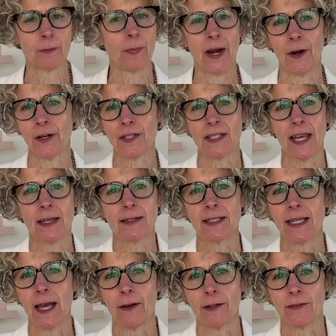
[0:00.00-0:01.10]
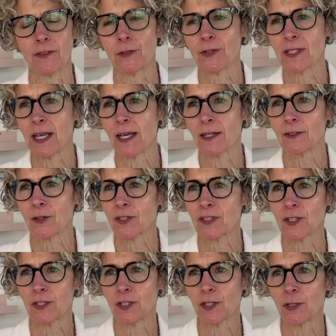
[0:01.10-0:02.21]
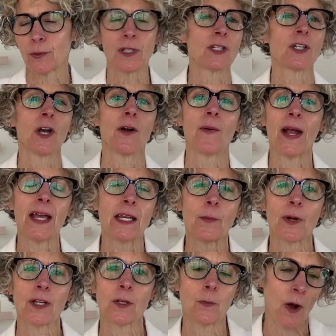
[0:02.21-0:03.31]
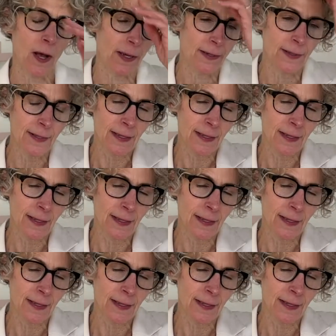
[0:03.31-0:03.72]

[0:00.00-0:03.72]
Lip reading: Paris, hands down. If you said, Kristen, you can go anywhere you want